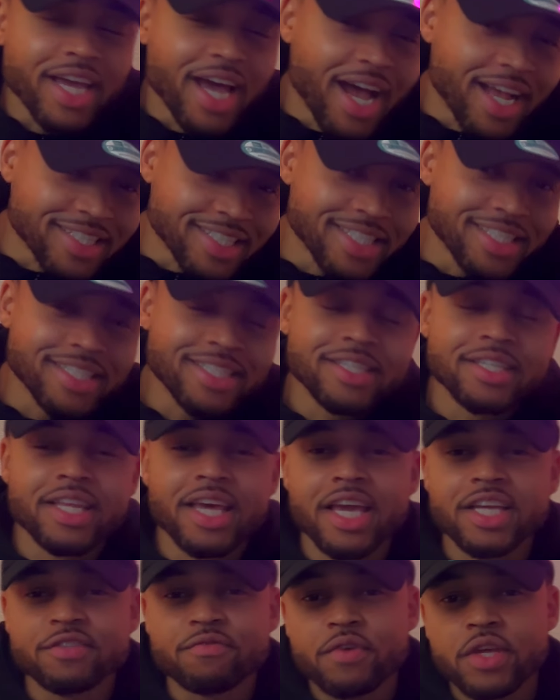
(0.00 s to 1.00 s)
guys, and in
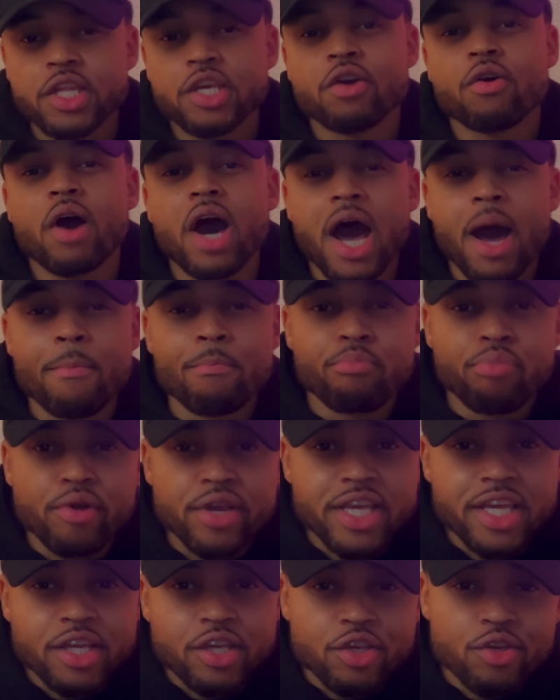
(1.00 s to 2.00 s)
today's video, I'm
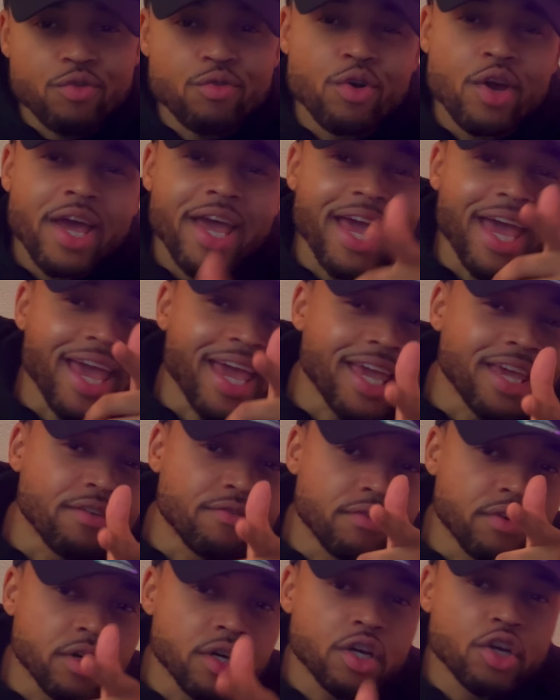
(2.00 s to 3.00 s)
bringing you
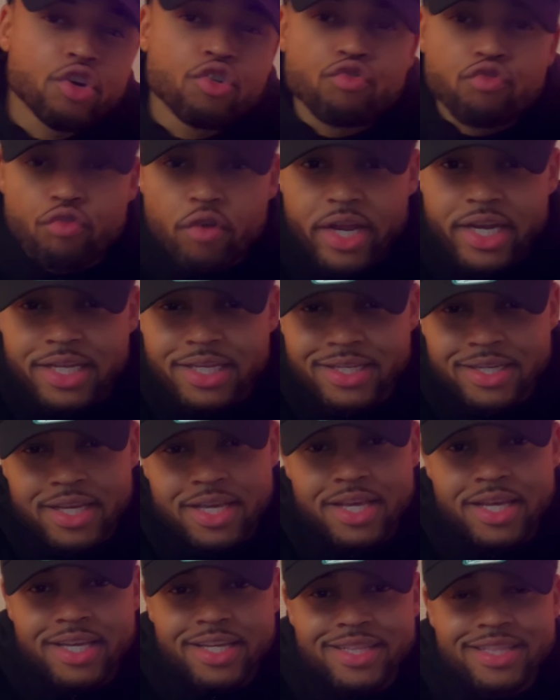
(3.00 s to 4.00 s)
Ava Credit.
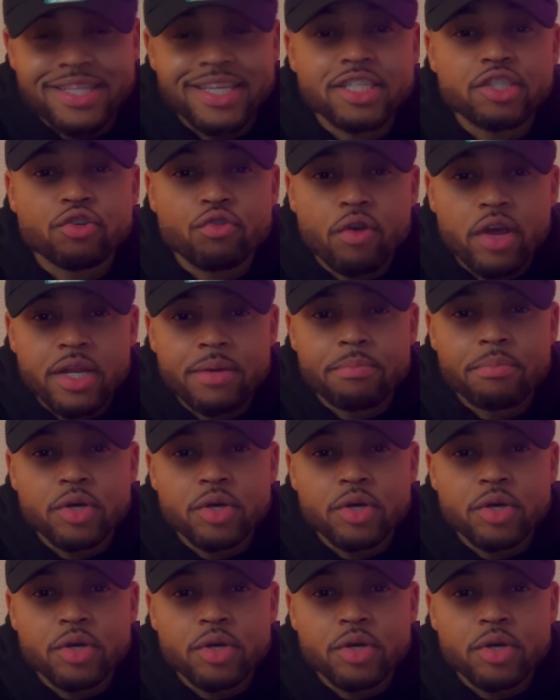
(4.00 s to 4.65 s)
This credit